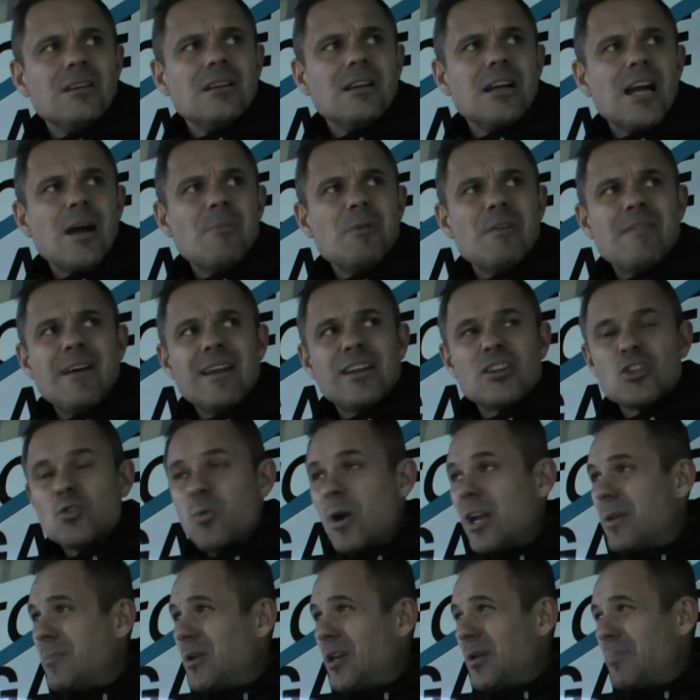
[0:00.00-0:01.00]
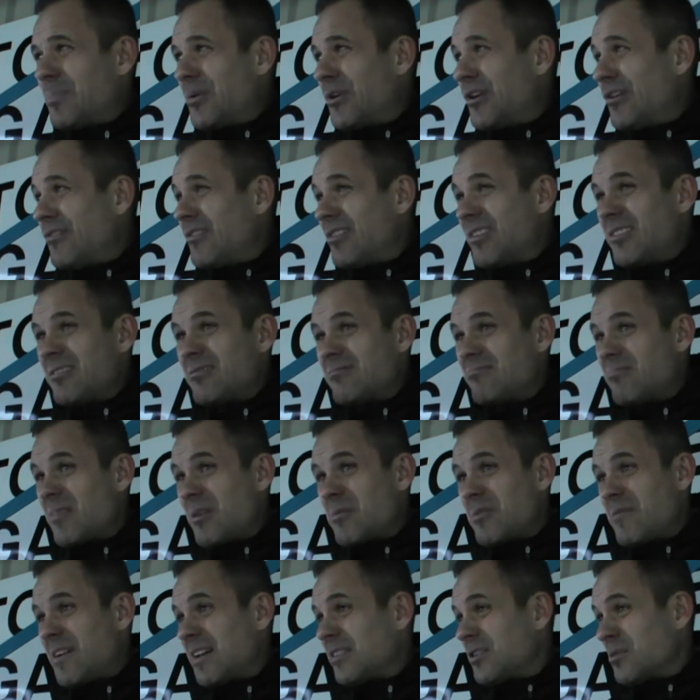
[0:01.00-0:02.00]
And we've had a 20-minute period where
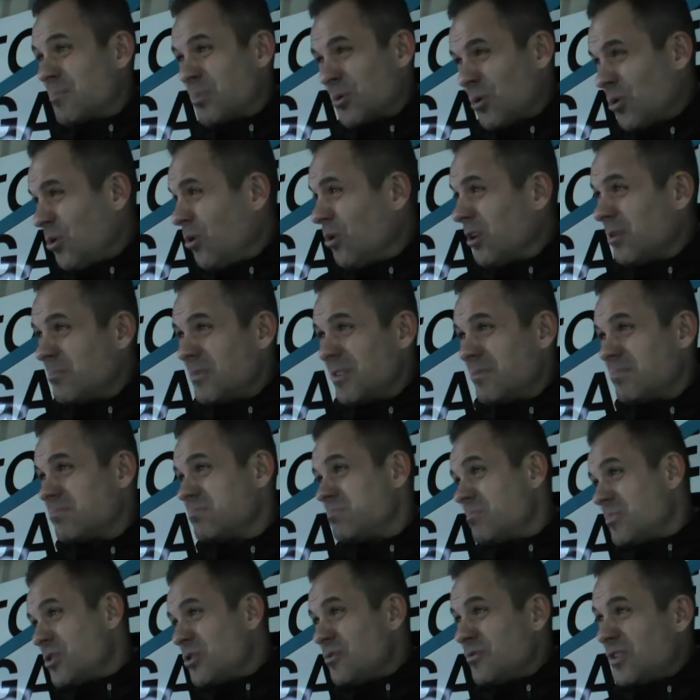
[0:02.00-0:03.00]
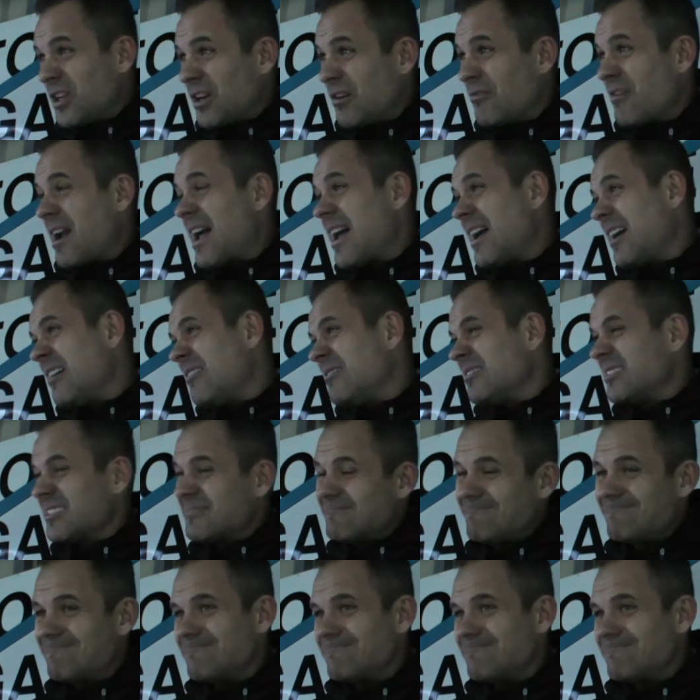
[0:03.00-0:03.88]
we've had the ball and we've moved it around and